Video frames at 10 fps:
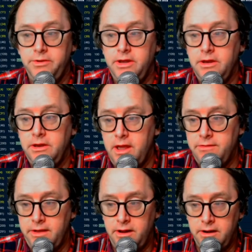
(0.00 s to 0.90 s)
be,
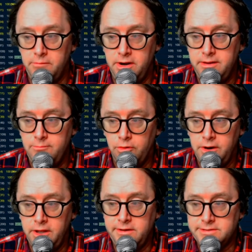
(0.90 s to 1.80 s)
and then on a Monday
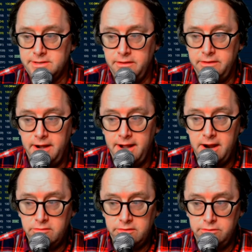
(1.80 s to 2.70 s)
morning it is slightly
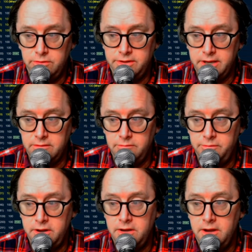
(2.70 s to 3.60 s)
higher than you would think it would
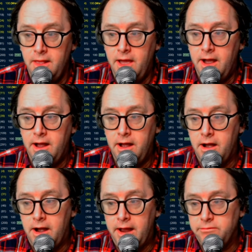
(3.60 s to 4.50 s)
be.
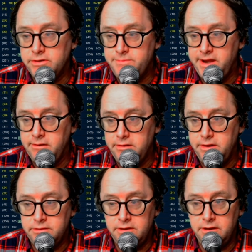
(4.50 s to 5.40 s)
I would
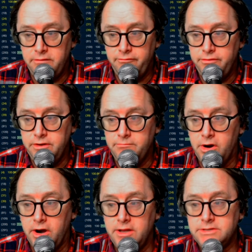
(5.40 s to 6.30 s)
speculate that if the
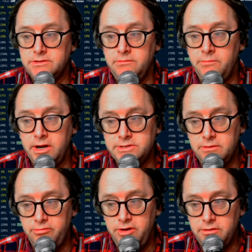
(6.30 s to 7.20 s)
markets
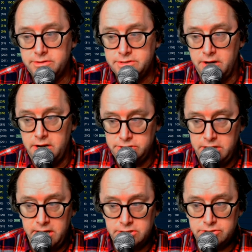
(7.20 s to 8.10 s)
are pretty close to
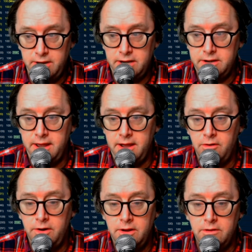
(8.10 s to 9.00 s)
unchanged right
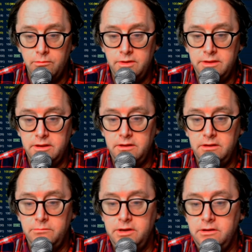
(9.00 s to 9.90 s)
now, with the
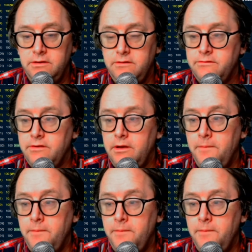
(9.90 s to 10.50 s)
E-minis